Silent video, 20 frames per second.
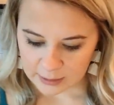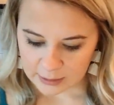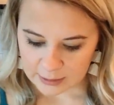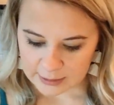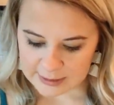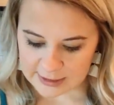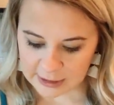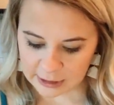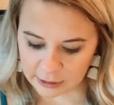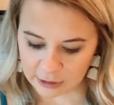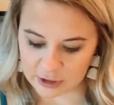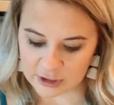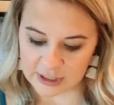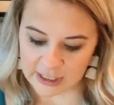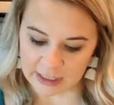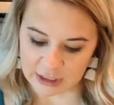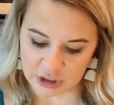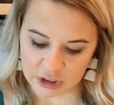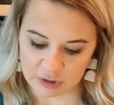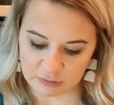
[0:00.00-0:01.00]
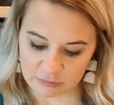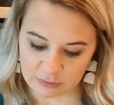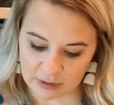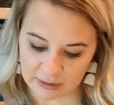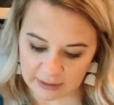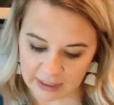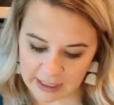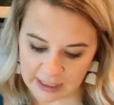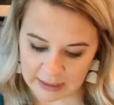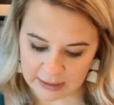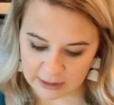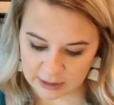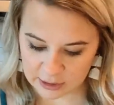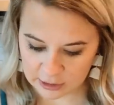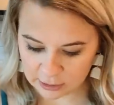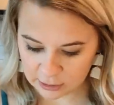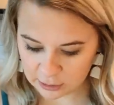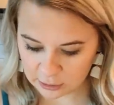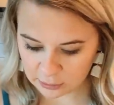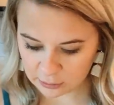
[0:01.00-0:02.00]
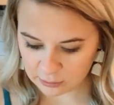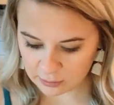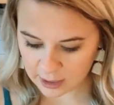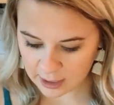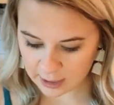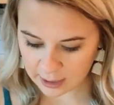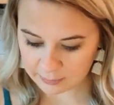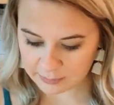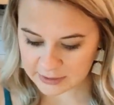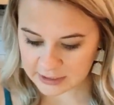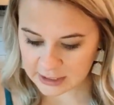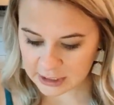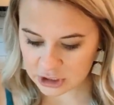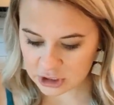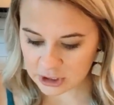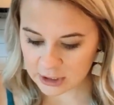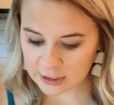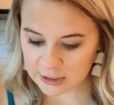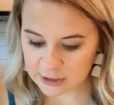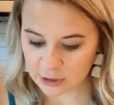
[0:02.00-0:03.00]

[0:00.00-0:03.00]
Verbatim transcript: stickers that just relate to um, teaching.